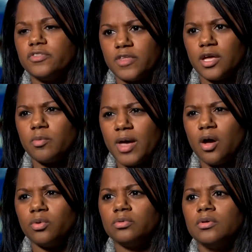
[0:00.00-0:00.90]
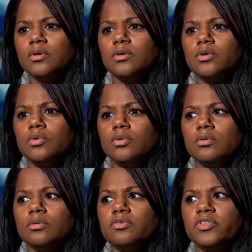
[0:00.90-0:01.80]
think about
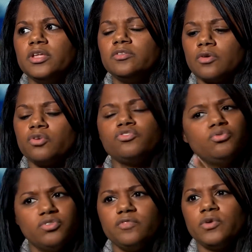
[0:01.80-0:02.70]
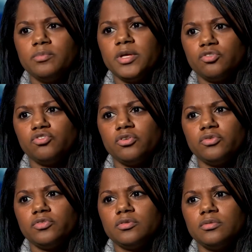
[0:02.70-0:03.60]
these are 2 different
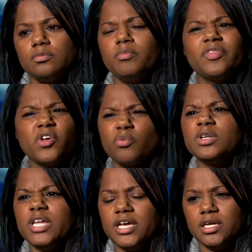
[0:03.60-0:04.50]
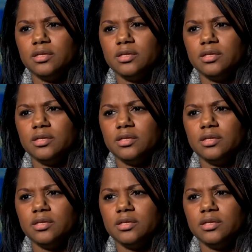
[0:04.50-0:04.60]
pictures, but they're related.